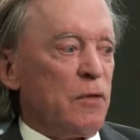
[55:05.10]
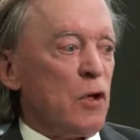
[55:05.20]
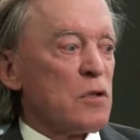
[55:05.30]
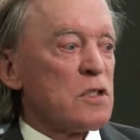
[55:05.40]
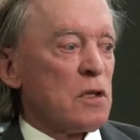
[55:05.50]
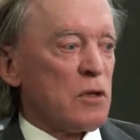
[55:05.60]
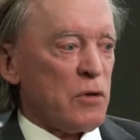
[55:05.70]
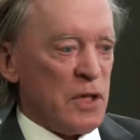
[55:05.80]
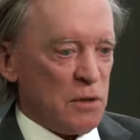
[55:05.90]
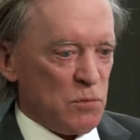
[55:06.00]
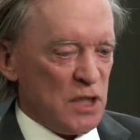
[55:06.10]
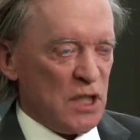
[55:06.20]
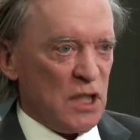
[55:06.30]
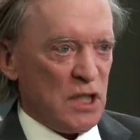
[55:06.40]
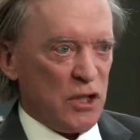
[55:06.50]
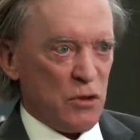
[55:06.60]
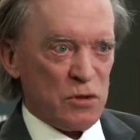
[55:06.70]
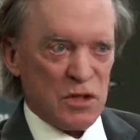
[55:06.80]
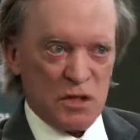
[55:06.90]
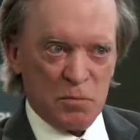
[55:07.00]
those that create money and
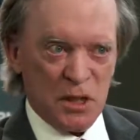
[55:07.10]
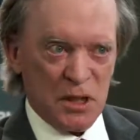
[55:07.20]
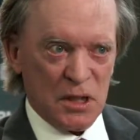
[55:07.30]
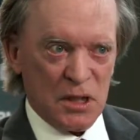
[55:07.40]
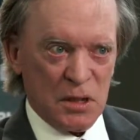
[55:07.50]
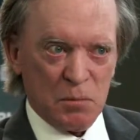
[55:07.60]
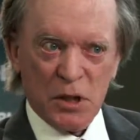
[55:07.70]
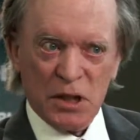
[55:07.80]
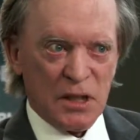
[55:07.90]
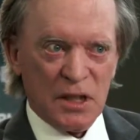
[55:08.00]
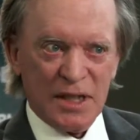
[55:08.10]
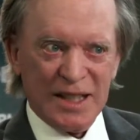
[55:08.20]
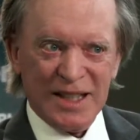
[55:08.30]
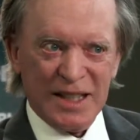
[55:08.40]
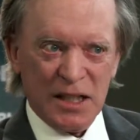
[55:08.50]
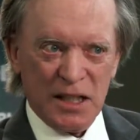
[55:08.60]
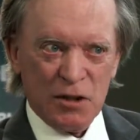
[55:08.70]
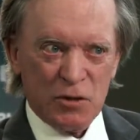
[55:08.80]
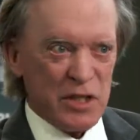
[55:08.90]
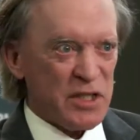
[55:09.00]
those that spend it. But
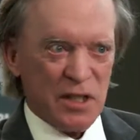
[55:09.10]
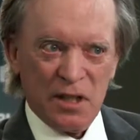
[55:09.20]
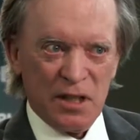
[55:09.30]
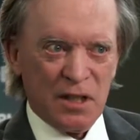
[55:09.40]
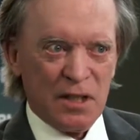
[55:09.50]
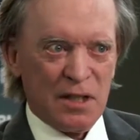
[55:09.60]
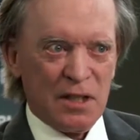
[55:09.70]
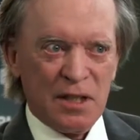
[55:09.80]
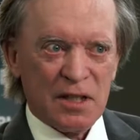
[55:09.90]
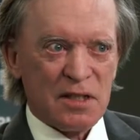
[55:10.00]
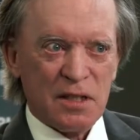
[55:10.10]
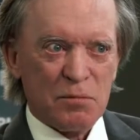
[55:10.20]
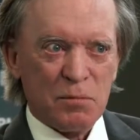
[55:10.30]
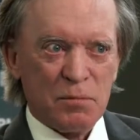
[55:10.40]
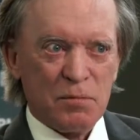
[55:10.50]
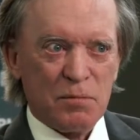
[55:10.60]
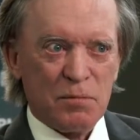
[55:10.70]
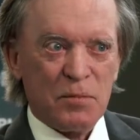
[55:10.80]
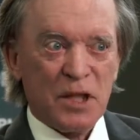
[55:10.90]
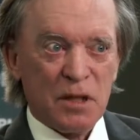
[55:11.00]
increasingly, that's not
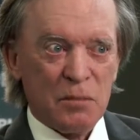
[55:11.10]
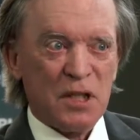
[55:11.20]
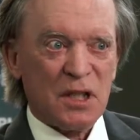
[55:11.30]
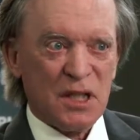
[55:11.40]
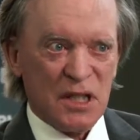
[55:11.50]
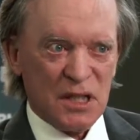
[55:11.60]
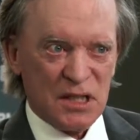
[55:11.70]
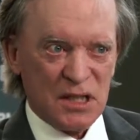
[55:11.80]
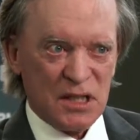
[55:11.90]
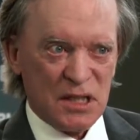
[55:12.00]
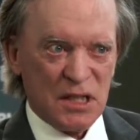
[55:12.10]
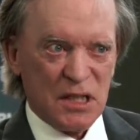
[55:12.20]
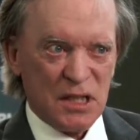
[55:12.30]
becoming the case.